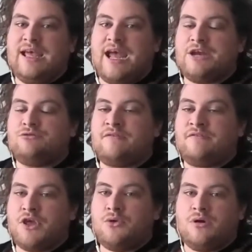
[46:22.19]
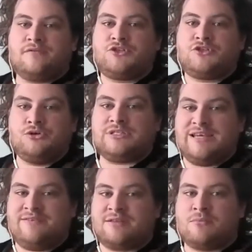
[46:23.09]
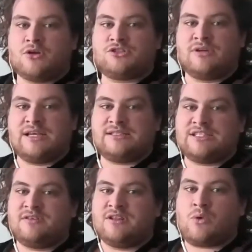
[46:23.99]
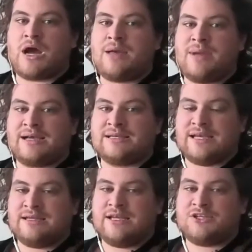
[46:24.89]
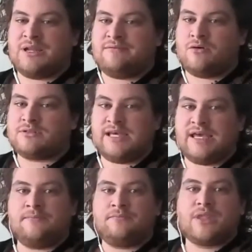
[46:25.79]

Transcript: in a review of two Sleaford Mods releases for the Wire magazine in 2014.